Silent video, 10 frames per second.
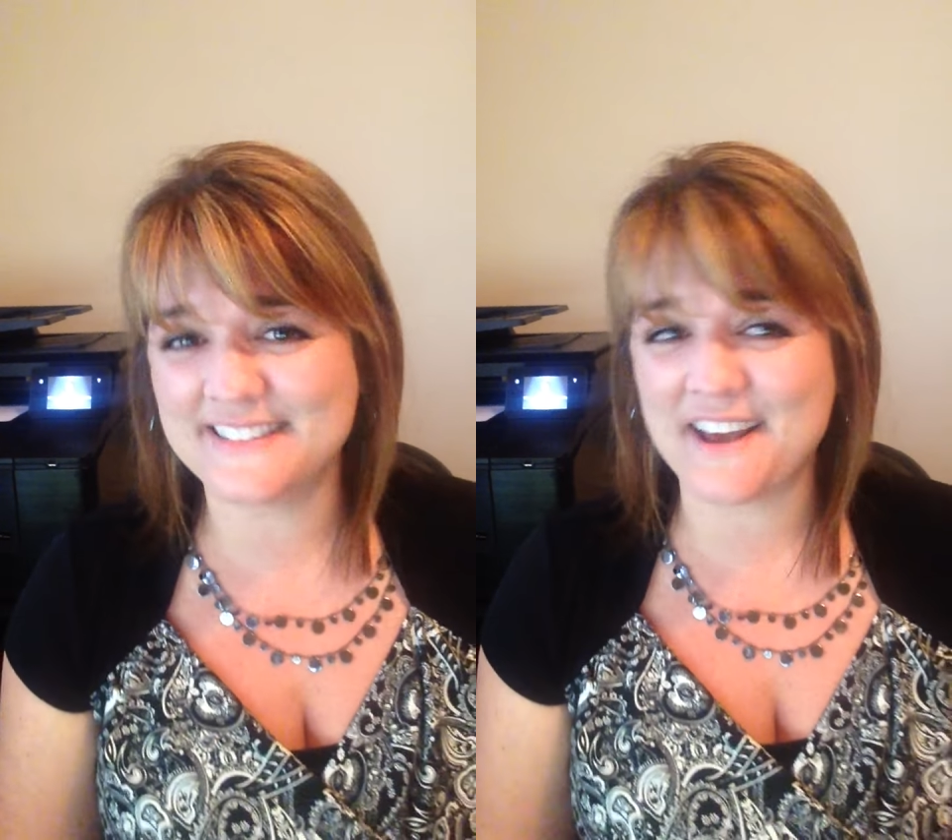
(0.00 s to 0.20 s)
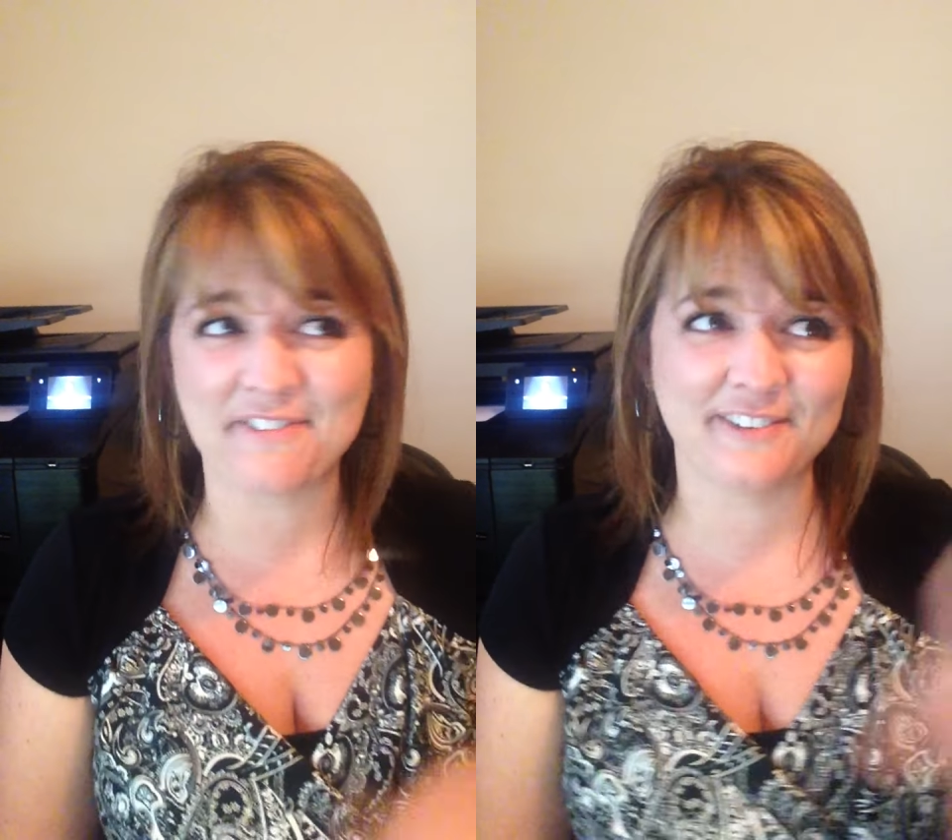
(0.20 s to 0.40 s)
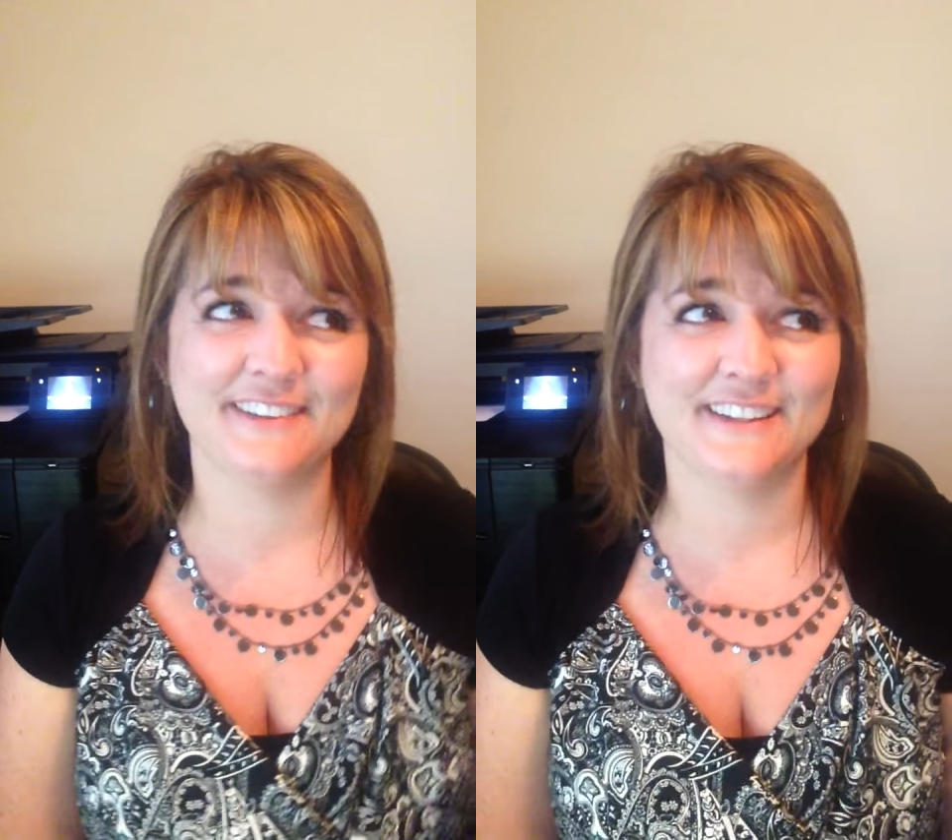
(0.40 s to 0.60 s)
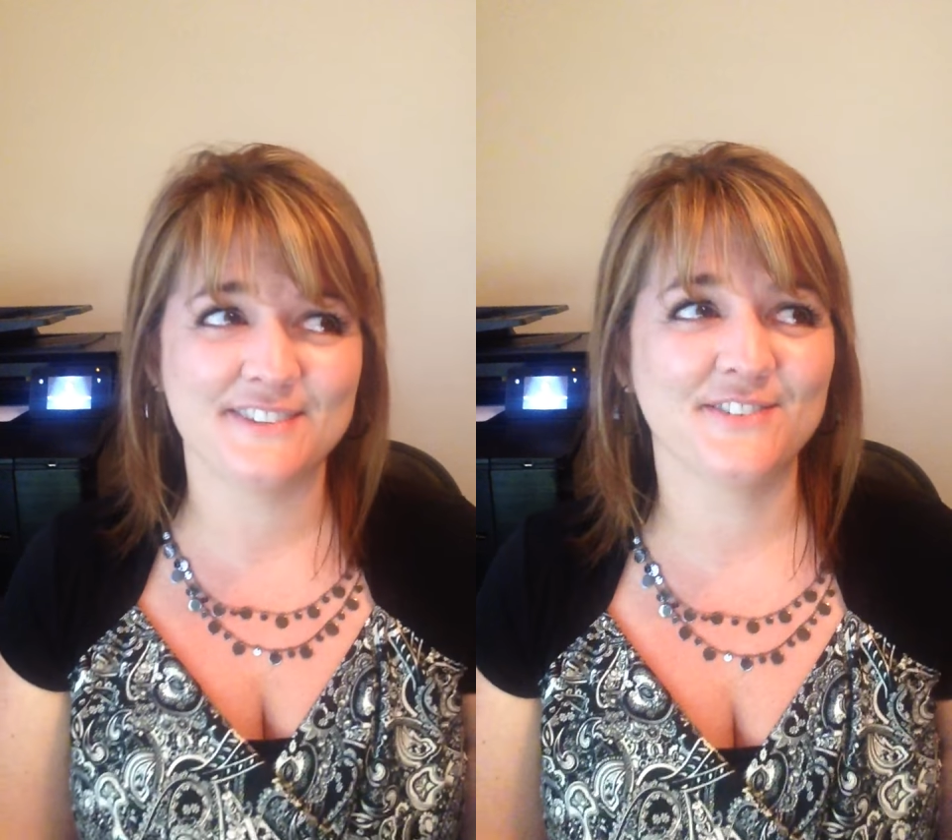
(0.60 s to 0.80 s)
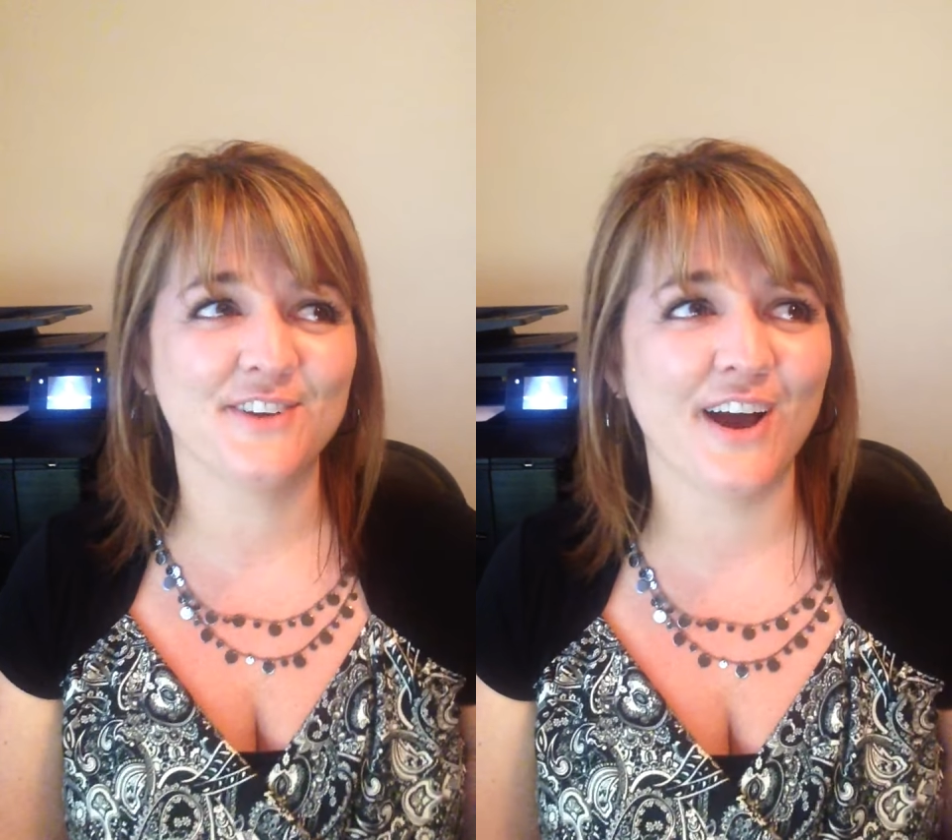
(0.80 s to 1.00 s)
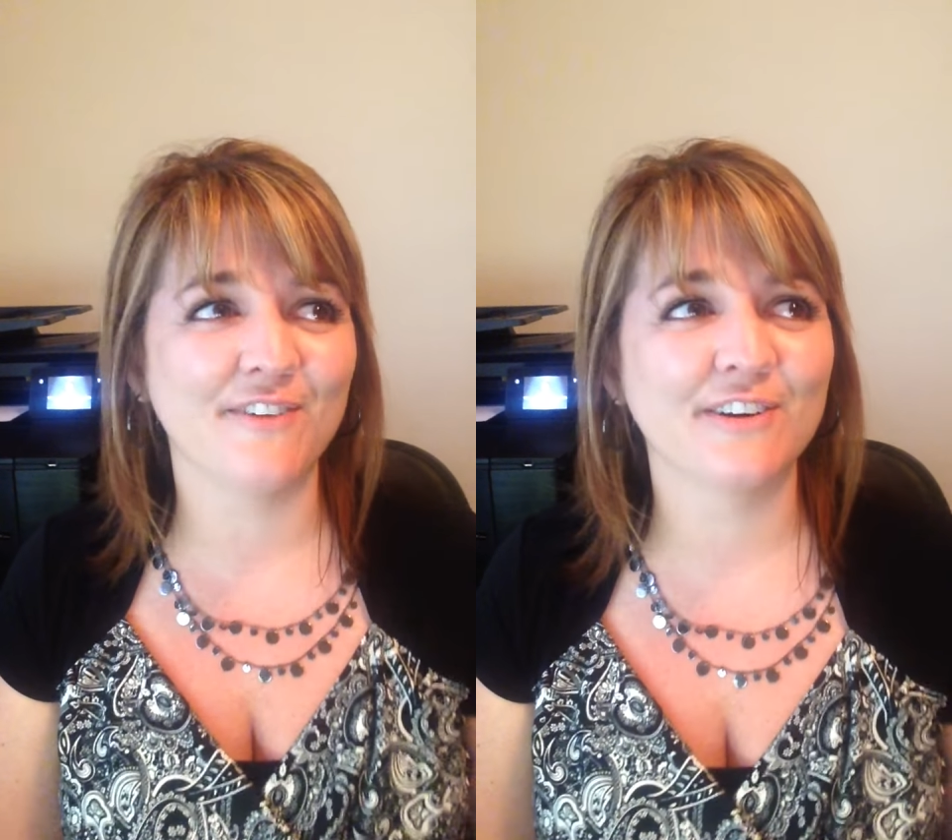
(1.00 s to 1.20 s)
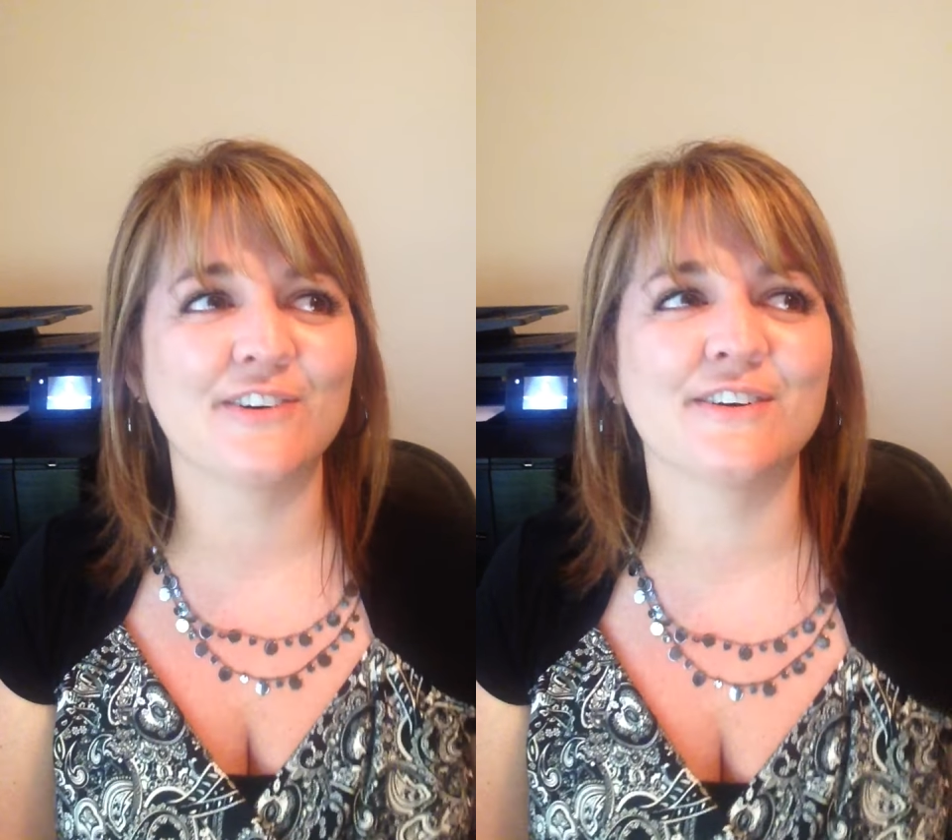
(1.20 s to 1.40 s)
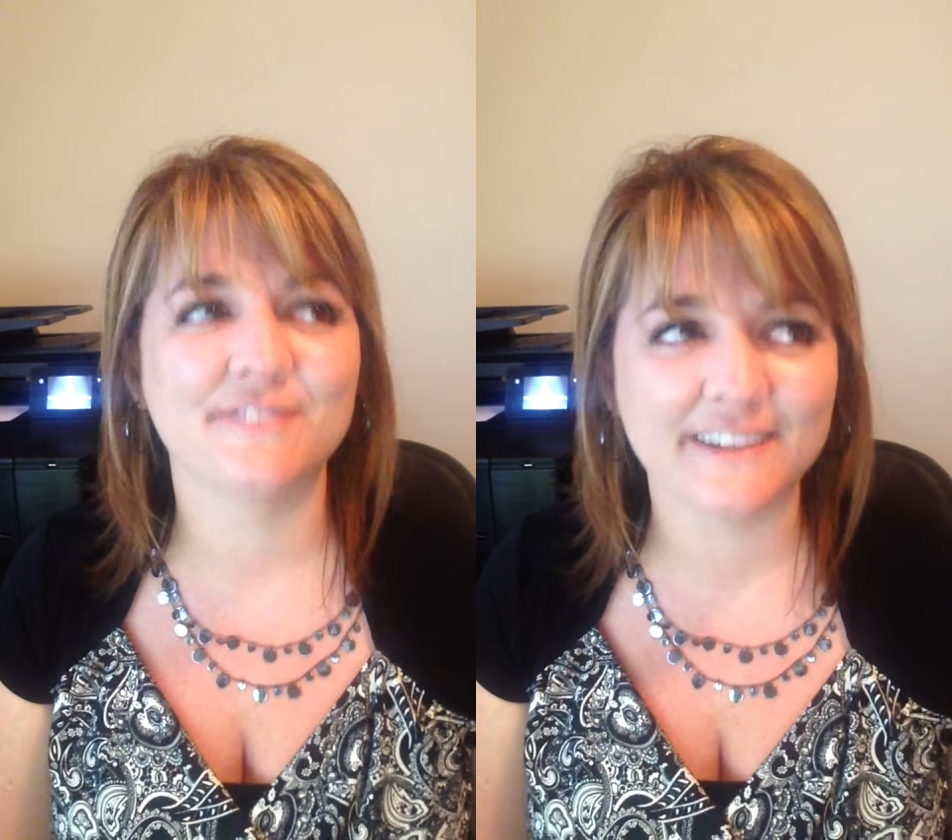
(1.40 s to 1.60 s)
definitely do not
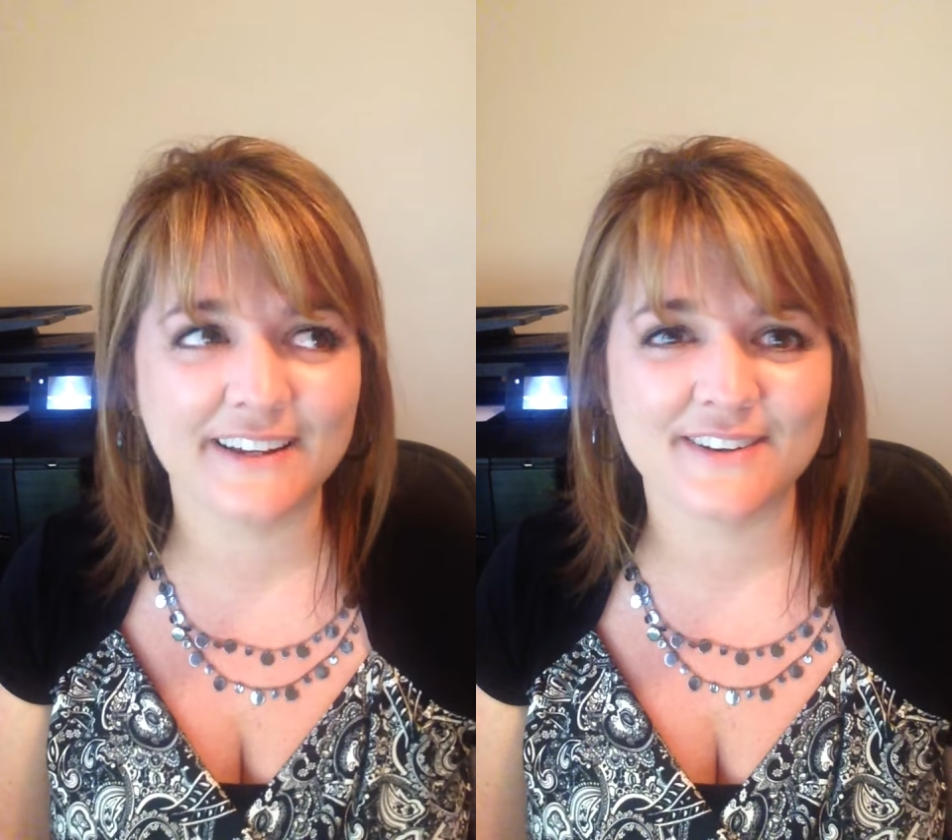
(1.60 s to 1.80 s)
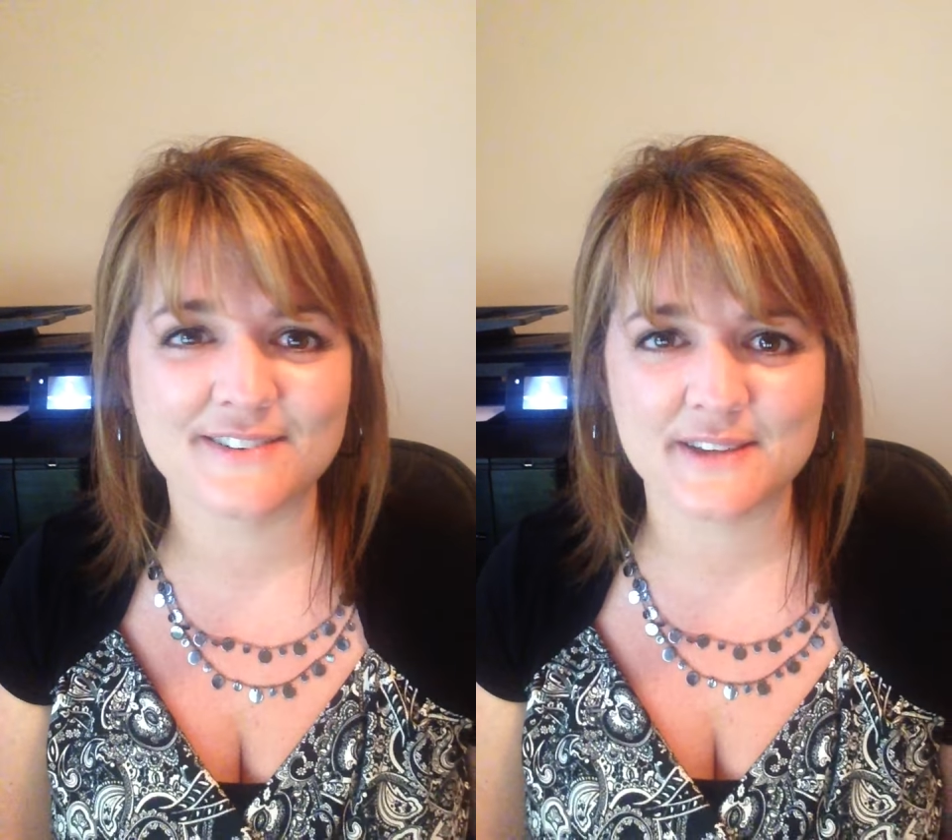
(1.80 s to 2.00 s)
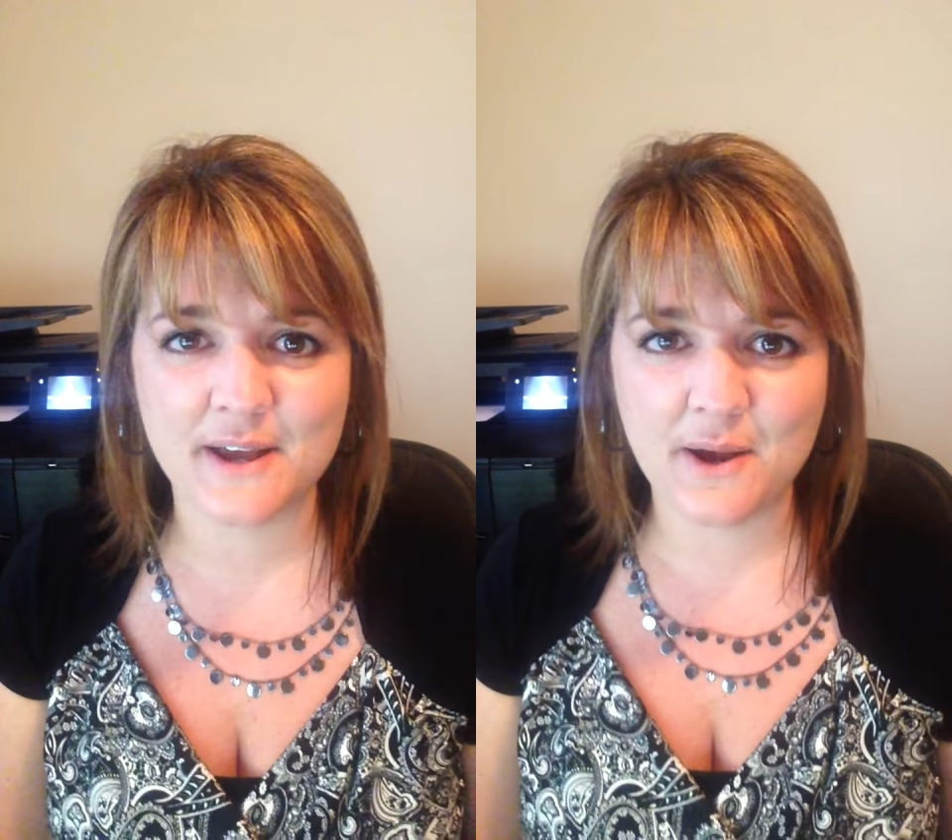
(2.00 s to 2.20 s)
record videos